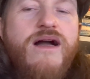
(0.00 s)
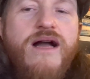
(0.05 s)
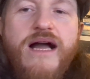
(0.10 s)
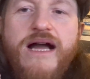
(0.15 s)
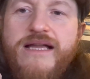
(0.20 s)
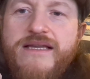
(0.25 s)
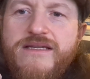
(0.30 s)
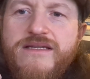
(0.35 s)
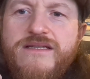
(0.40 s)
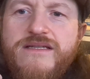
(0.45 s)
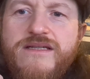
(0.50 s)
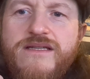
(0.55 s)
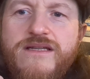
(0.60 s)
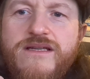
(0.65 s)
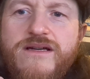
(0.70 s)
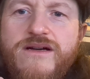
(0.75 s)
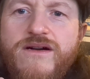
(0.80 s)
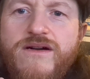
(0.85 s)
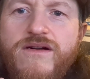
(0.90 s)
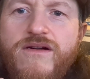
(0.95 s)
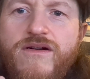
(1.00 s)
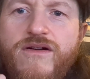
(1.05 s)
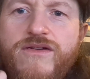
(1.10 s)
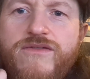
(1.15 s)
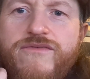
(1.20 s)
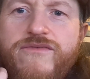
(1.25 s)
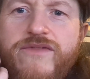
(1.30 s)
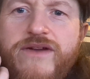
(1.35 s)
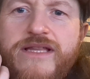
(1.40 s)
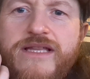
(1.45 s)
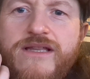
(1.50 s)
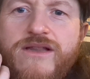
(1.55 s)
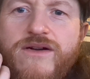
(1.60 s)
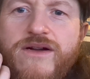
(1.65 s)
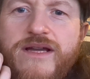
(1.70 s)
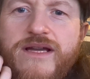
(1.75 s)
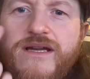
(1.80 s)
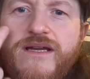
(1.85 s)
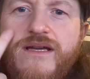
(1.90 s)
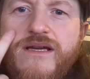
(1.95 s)
And I really
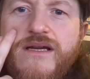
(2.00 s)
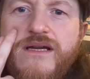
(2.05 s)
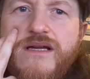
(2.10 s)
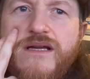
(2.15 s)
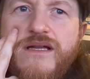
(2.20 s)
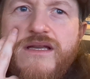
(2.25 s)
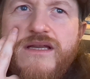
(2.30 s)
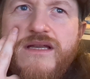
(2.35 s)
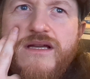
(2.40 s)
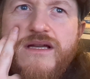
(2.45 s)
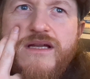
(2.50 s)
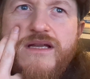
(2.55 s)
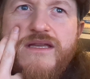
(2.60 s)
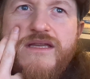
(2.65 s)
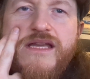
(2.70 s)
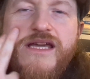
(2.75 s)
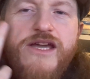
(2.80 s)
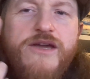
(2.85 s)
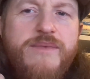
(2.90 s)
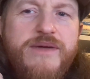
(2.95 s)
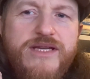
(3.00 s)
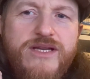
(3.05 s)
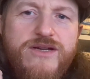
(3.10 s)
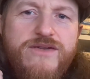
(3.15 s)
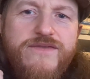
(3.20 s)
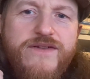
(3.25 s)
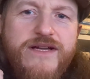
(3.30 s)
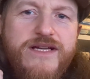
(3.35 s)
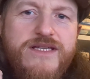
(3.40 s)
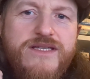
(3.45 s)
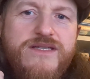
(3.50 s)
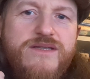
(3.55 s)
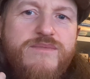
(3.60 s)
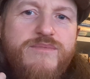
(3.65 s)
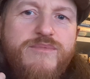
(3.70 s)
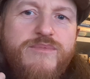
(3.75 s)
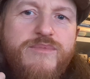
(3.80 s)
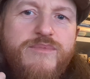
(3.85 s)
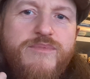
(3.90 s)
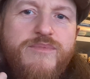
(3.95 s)
like Naomi Novik's
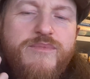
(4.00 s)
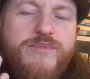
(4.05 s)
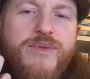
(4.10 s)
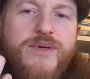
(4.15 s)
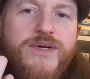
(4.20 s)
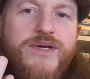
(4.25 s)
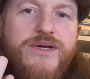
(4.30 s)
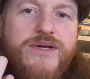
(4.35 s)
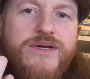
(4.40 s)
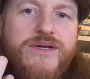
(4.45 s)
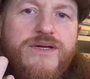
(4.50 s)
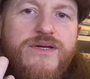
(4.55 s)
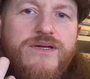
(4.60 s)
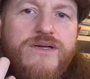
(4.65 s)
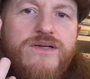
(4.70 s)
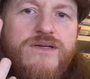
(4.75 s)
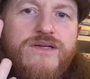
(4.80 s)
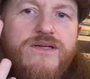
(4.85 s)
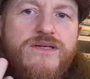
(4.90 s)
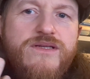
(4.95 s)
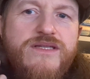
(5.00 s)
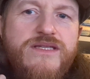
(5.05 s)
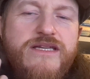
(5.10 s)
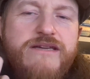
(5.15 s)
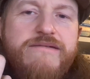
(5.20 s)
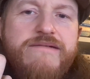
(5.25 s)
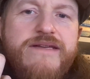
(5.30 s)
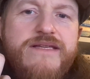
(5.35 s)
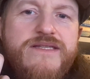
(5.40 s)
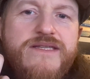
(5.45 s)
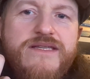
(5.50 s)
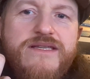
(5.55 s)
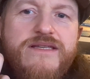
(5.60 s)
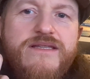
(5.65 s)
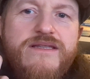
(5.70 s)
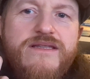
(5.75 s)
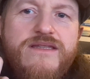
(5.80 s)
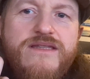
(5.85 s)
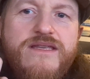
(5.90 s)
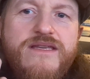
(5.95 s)
book series that
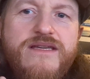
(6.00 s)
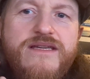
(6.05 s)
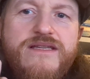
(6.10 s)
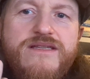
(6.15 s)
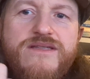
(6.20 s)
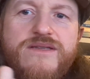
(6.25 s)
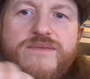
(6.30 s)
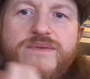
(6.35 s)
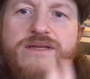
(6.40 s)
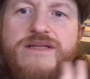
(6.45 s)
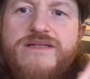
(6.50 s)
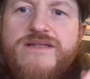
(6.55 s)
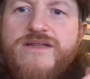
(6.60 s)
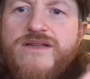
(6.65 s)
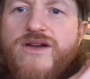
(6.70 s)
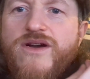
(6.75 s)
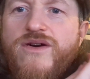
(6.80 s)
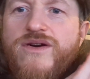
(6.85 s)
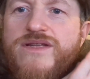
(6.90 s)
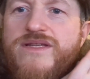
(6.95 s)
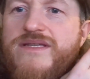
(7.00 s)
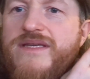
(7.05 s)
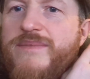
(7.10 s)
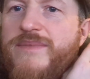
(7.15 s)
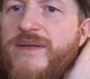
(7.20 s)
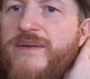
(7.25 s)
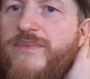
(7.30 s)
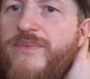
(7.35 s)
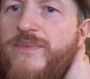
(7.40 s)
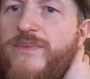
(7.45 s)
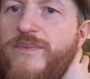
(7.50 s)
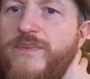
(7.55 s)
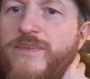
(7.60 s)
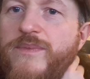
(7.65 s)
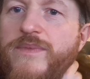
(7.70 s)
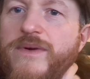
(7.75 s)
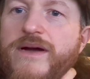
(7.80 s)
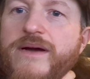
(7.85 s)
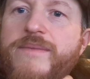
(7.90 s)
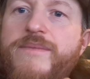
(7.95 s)
is got a similar
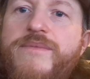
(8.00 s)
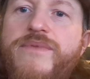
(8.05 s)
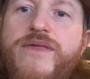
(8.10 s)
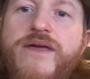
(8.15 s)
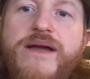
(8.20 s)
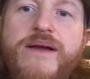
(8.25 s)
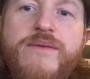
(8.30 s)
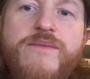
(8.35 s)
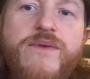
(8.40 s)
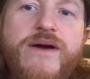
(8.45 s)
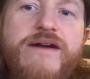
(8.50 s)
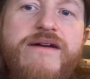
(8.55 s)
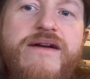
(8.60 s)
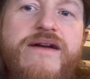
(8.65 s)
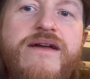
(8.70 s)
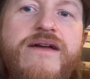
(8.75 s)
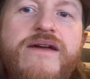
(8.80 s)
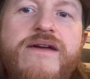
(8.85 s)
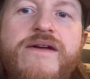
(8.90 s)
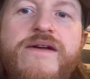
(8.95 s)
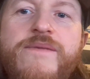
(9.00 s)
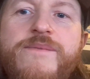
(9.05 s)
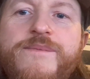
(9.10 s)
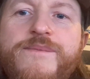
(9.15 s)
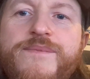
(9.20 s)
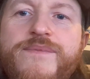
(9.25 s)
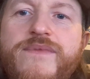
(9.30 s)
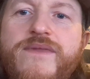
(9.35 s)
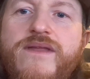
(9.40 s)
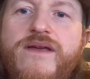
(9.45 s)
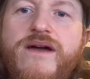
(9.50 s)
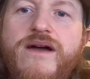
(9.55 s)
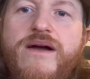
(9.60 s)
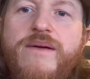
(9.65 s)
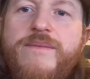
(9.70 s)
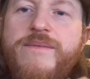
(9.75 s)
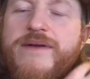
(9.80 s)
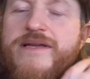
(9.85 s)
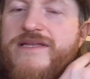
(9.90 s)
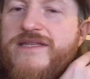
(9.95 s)
thing where
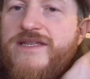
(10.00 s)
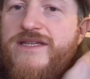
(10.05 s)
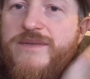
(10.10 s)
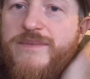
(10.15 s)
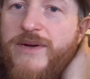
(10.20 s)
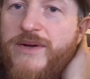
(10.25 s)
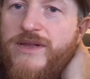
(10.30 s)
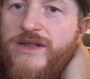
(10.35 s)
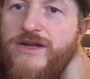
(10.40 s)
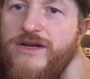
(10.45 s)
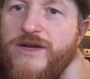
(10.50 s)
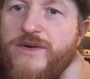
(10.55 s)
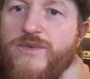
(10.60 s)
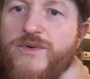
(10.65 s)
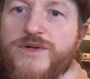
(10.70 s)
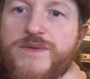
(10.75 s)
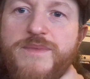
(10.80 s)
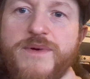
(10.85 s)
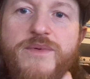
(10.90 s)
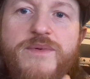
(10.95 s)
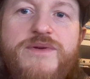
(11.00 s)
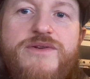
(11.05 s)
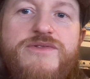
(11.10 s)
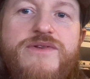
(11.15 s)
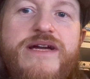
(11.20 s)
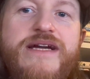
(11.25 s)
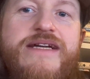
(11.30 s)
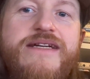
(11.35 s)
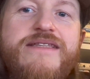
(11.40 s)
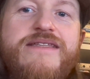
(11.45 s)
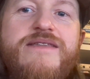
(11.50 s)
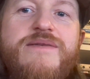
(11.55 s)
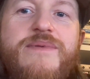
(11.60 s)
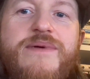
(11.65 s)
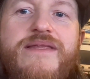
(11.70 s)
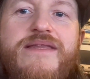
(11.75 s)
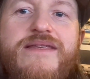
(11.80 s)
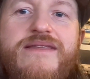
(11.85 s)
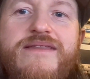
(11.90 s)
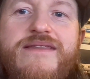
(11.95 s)
it's the Napoleonic Wars but with dragons,
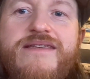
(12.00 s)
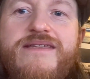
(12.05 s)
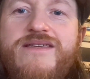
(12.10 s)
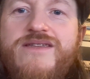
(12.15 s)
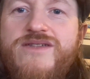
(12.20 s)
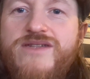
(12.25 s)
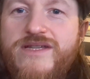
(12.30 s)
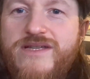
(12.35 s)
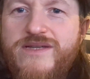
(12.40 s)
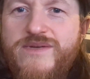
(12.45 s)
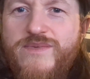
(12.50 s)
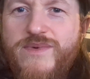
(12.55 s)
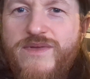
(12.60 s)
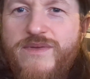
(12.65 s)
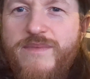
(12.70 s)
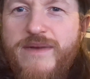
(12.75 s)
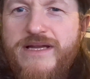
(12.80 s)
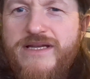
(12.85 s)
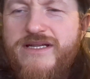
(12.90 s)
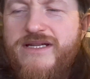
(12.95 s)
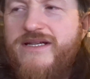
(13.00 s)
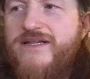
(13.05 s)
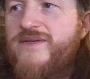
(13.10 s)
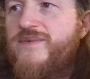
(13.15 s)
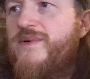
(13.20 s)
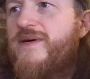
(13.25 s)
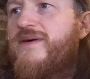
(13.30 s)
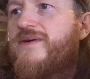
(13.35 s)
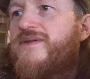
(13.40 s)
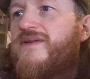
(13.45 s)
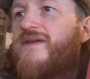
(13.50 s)
but this is just with magic as well.